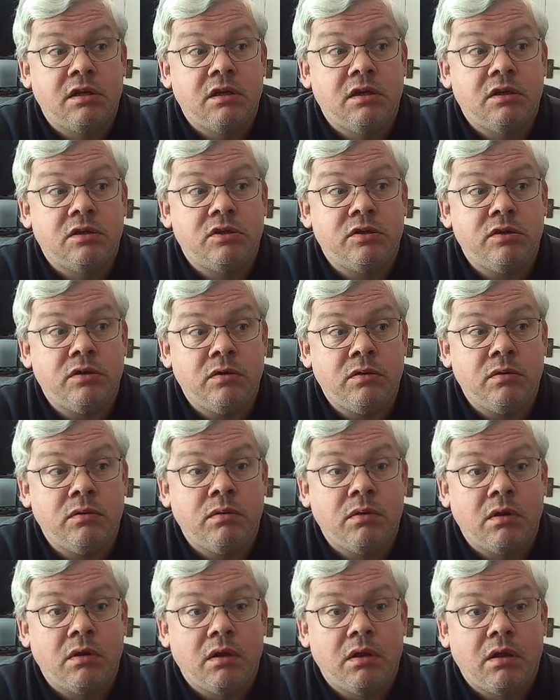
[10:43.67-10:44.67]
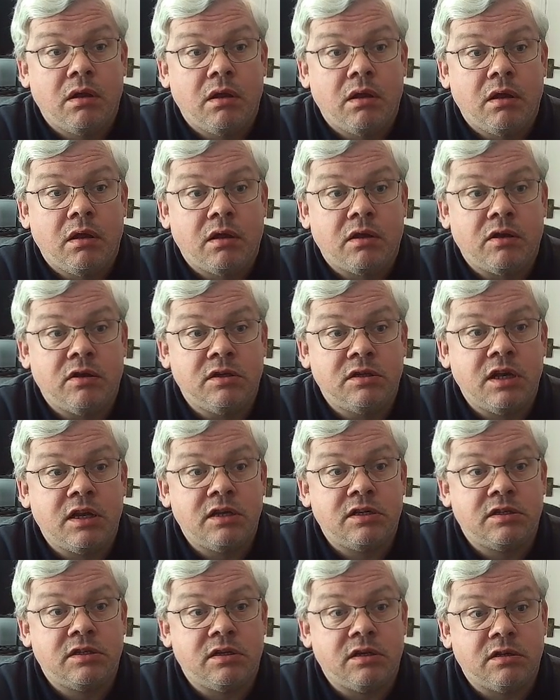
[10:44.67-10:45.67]
to
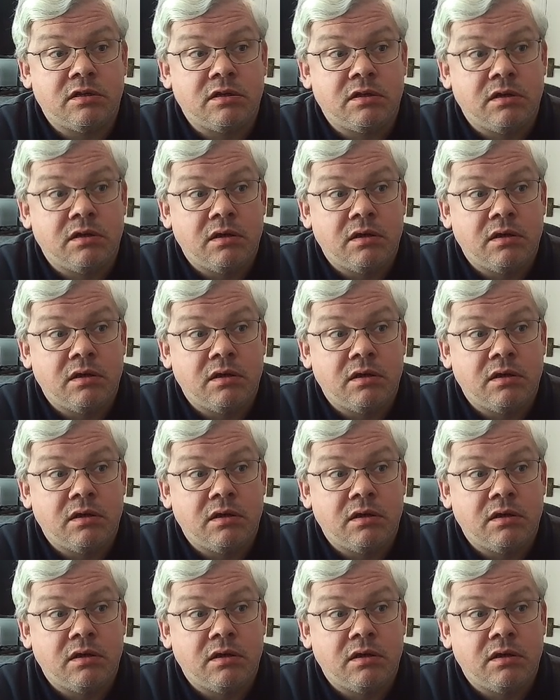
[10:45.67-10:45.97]
contest it,